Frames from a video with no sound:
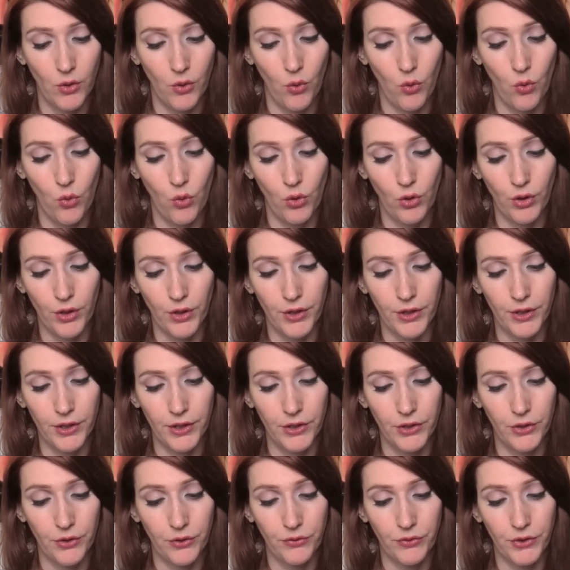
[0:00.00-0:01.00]
or
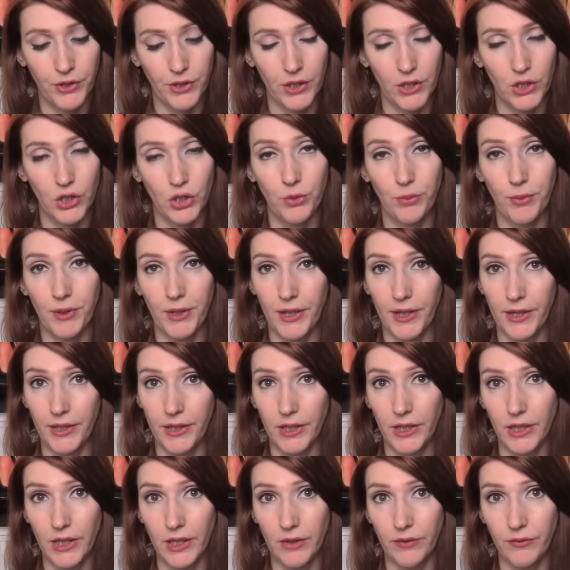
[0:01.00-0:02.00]
you're feeling a little bit
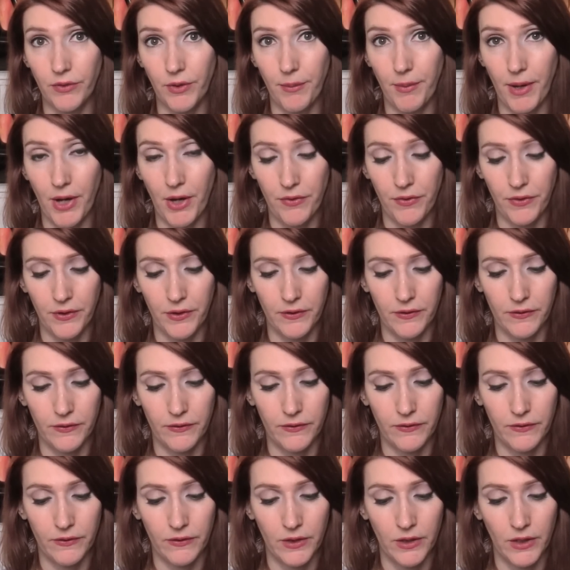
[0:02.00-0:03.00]
naive about
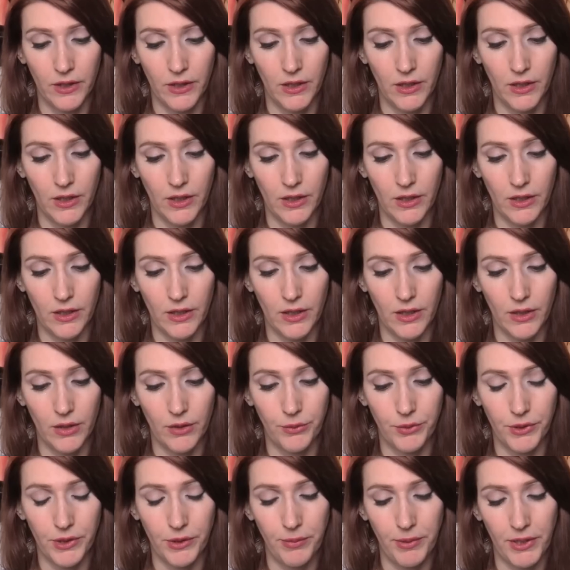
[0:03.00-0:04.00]
this. Uh,
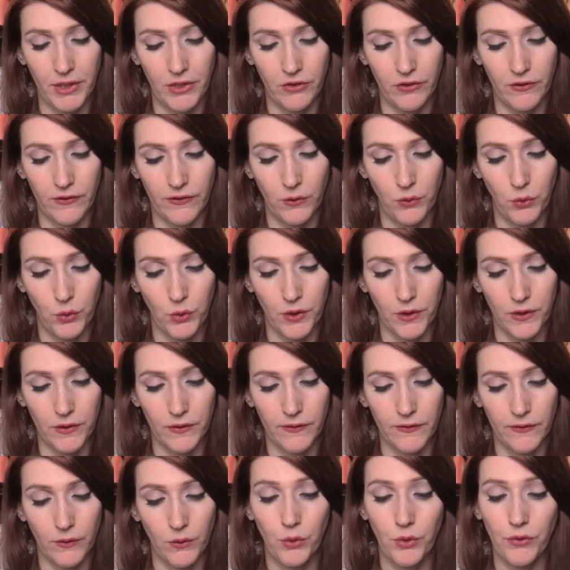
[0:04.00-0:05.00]
with the Page of
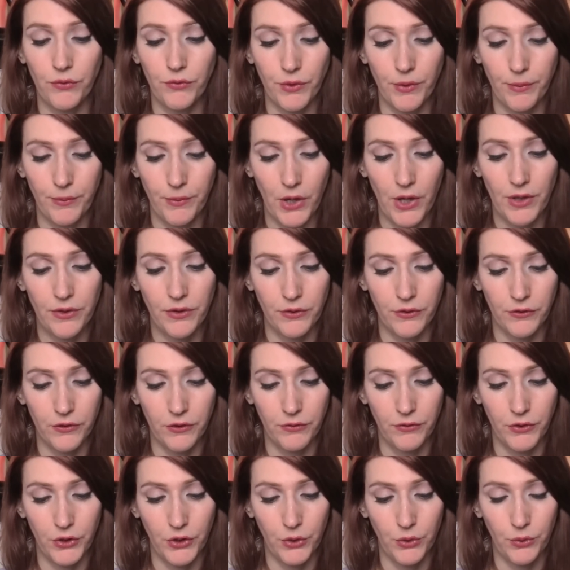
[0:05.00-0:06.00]
Swords. Or from others
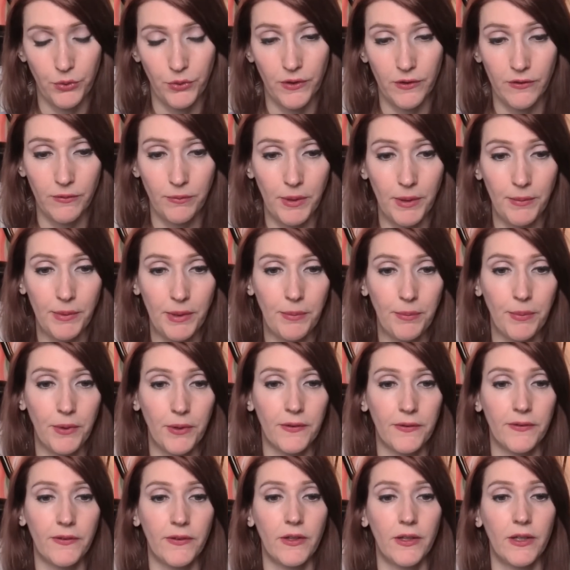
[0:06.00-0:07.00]
of you, this may be a
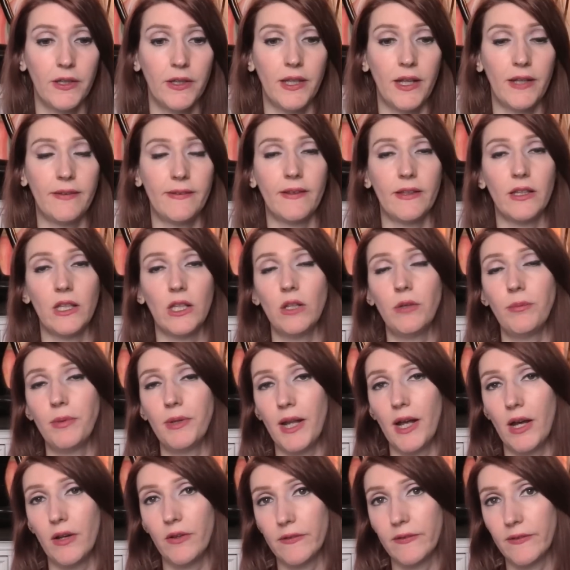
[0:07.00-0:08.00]
person that's a little
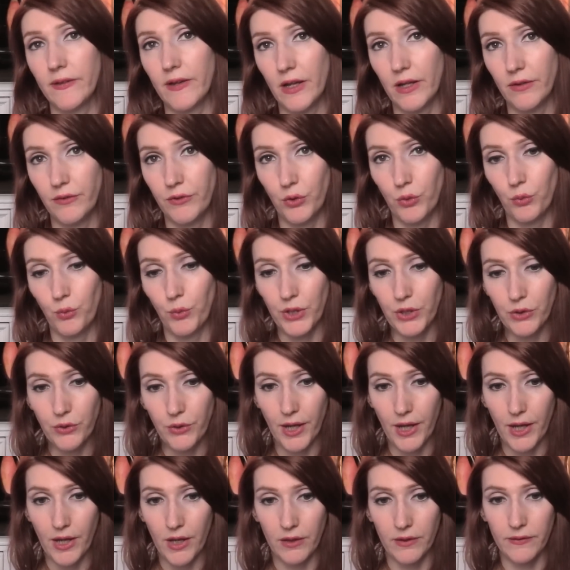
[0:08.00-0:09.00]
bit outside of your
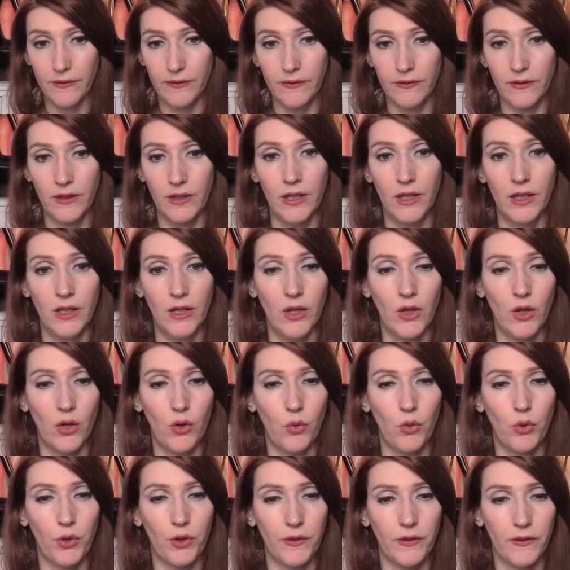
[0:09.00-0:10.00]
wheelhouse,
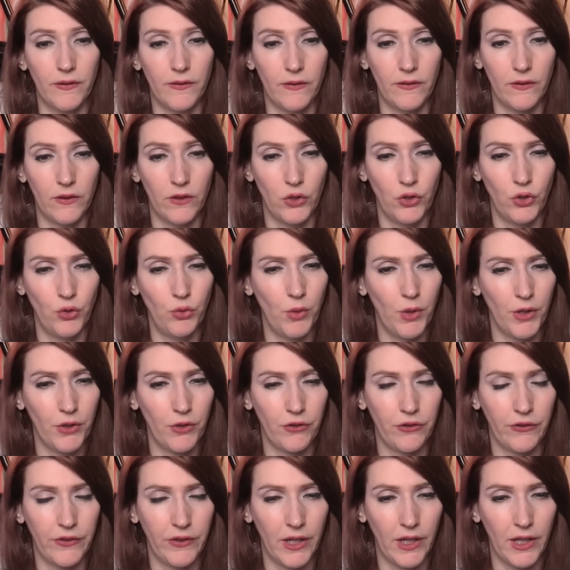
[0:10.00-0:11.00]
or this is a new
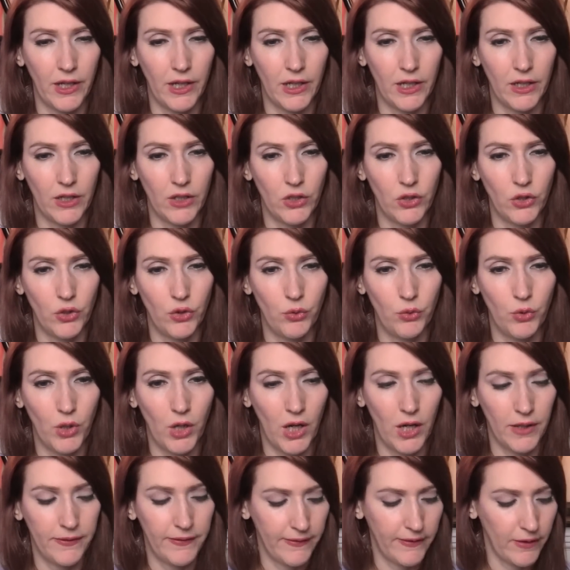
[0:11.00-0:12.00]
understanding, new
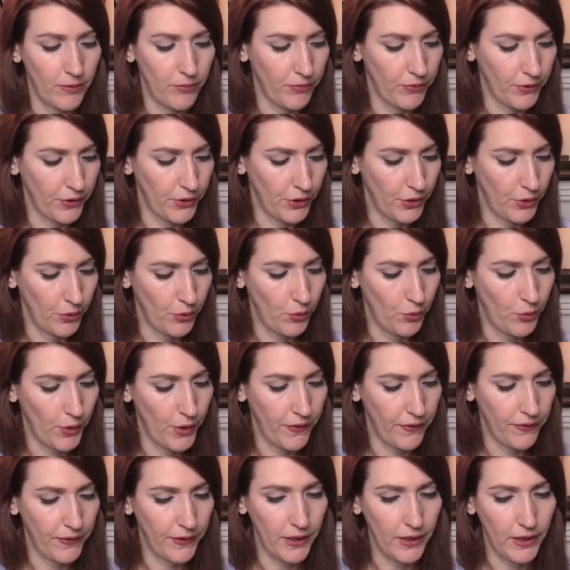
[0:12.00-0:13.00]
concept for you
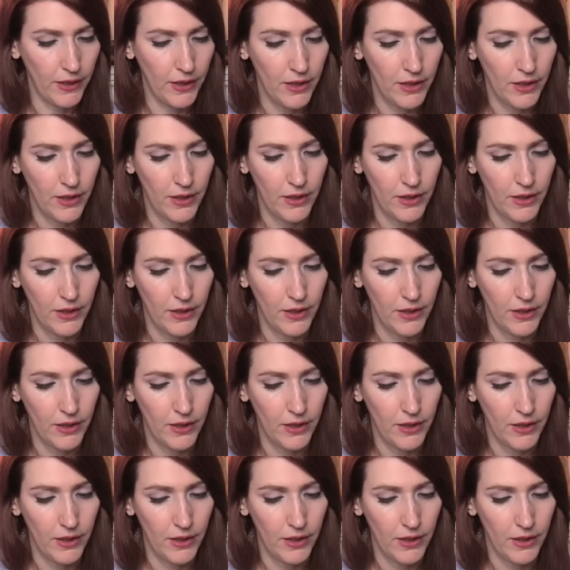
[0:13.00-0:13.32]
with the